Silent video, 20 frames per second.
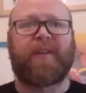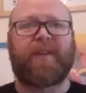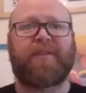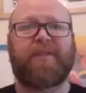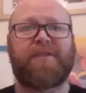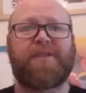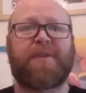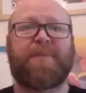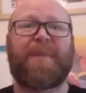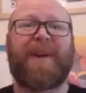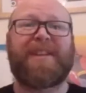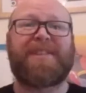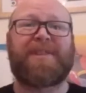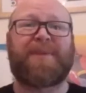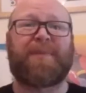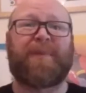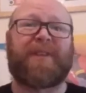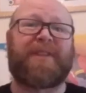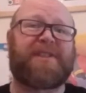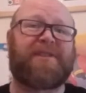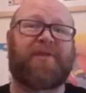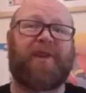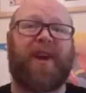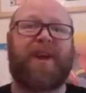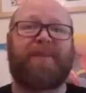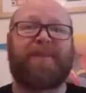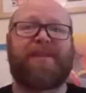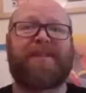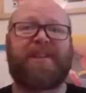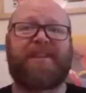Dungeon Master will
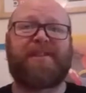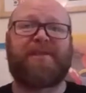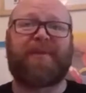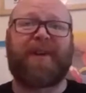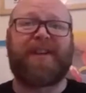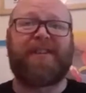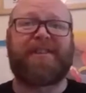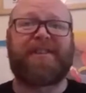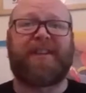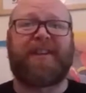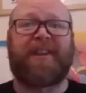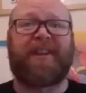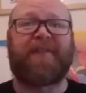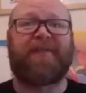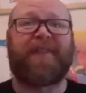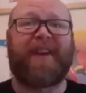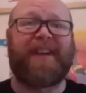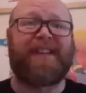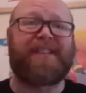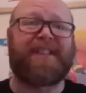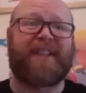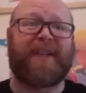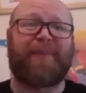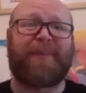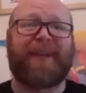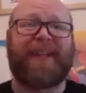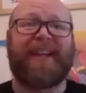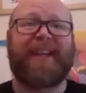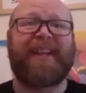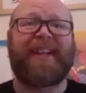describe the situation that you're facing
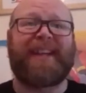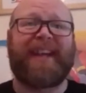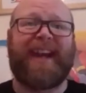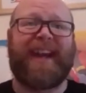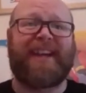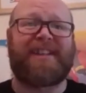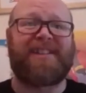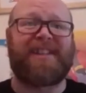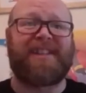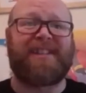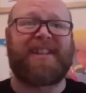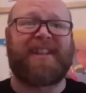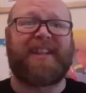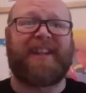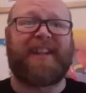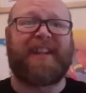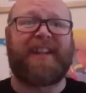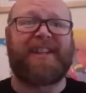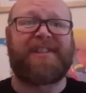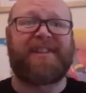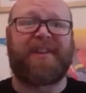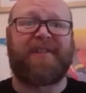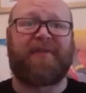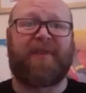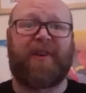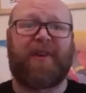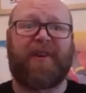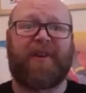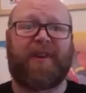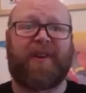and begin the actions in the initiative
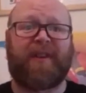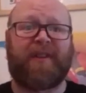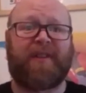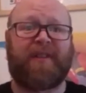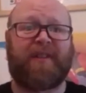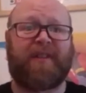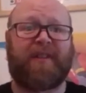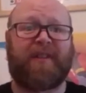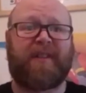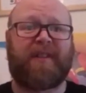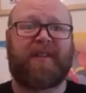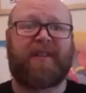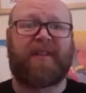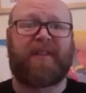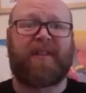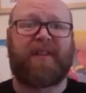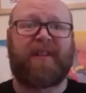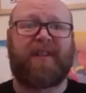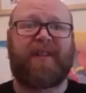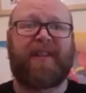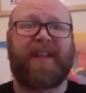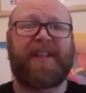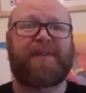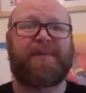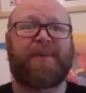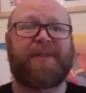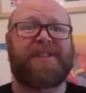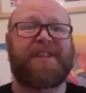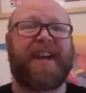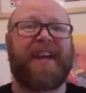order. Things
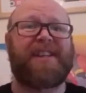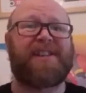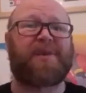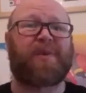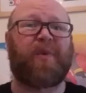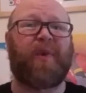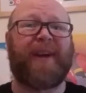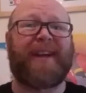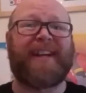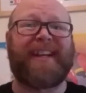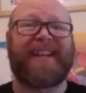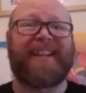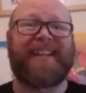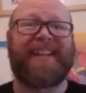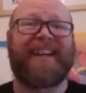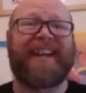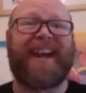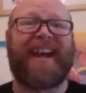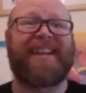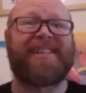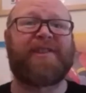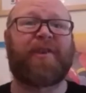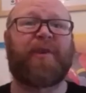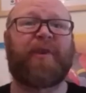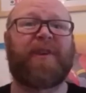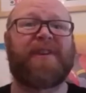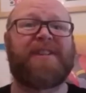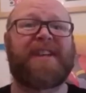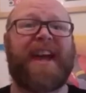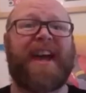will change quickly as
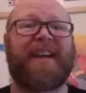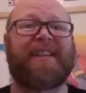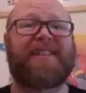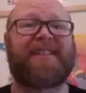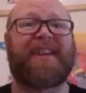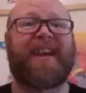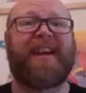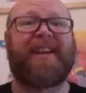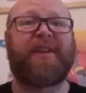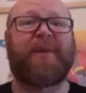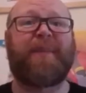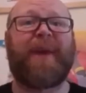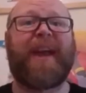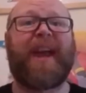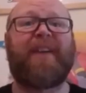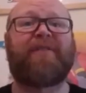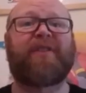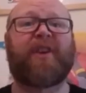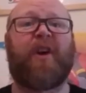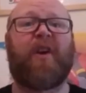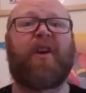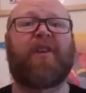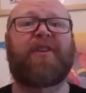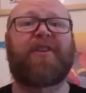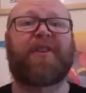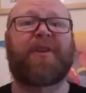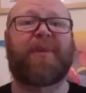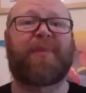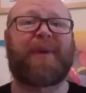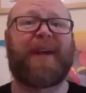others act, and you may have to
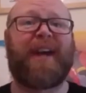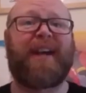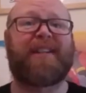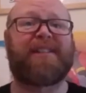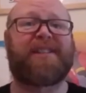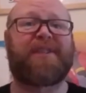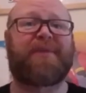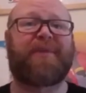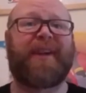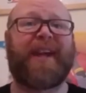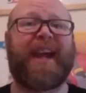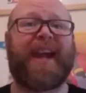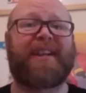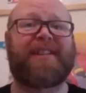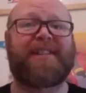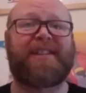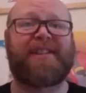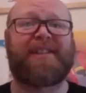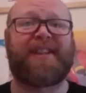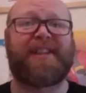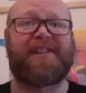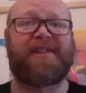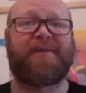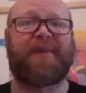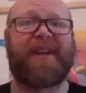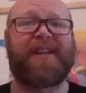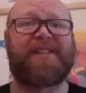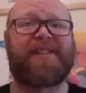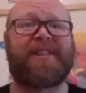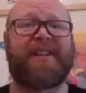alter your plans to react to the
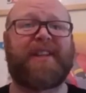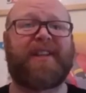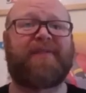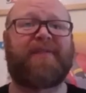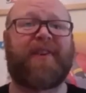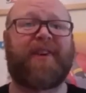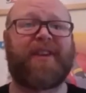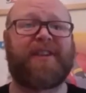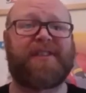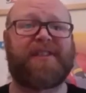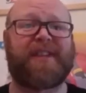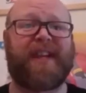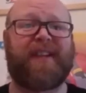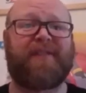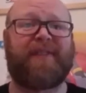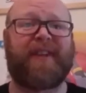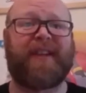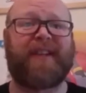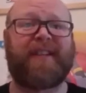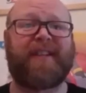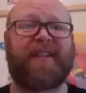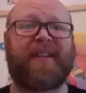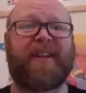situation that you find yourself in.